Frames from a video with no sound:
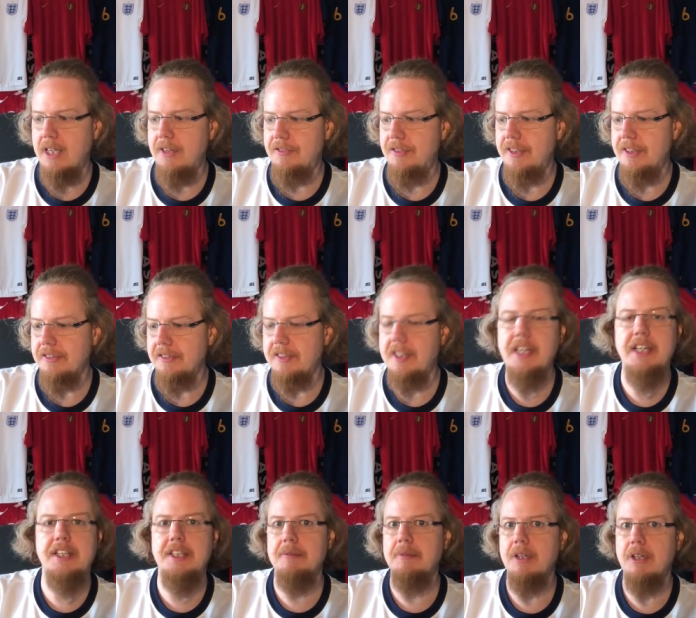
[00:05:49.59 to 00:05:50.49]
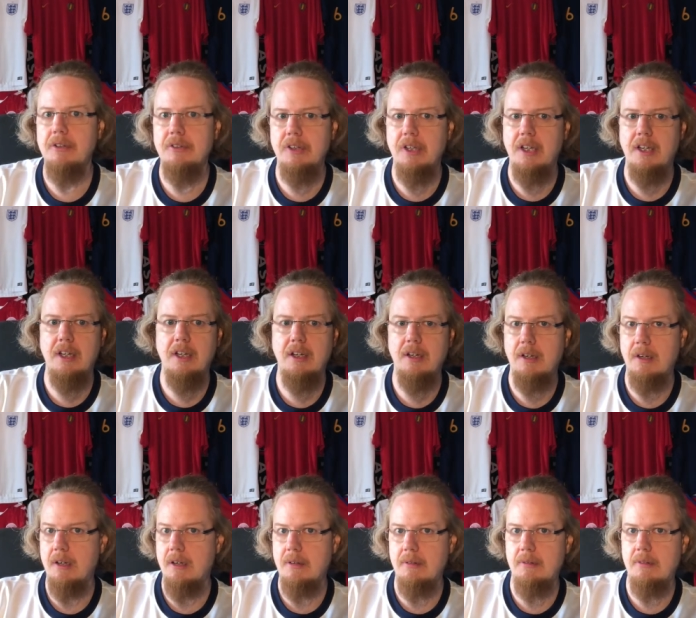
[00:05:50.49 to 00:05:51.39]
if he doesn't take him down,
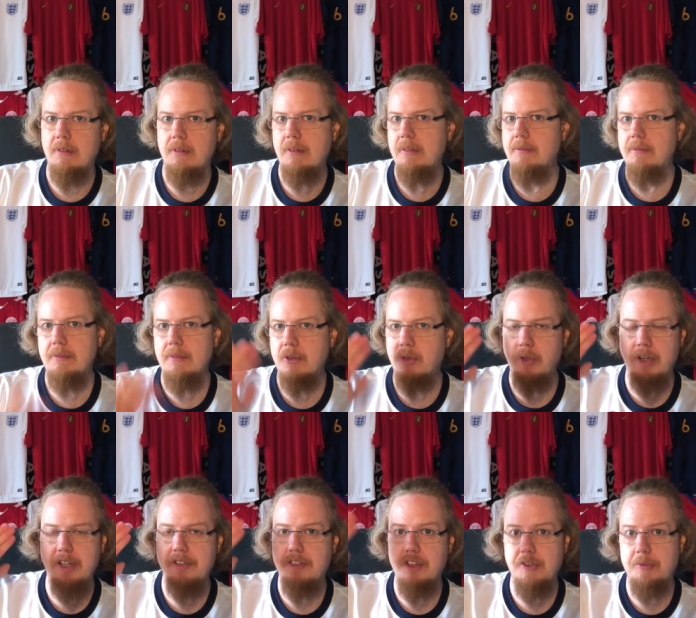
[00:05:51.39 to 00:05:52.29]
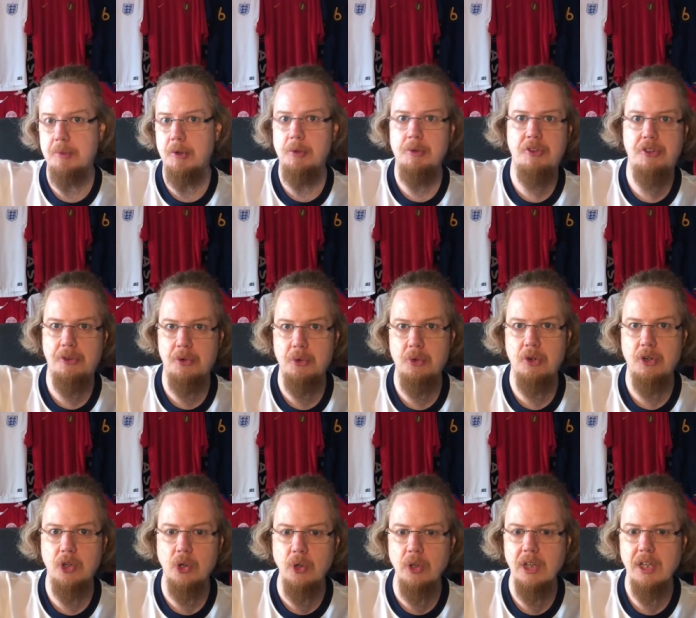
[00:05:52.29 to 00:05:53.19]
uh, Goretzka is probably through
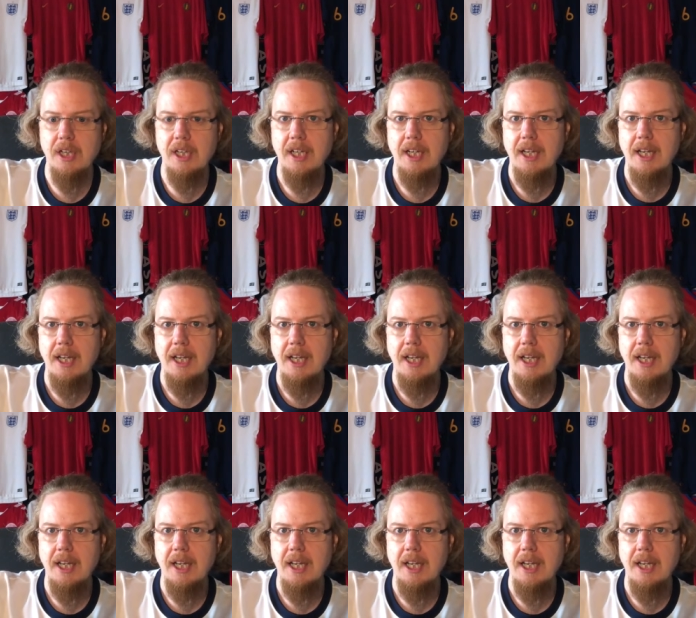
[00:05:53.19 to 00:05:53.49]
on goal.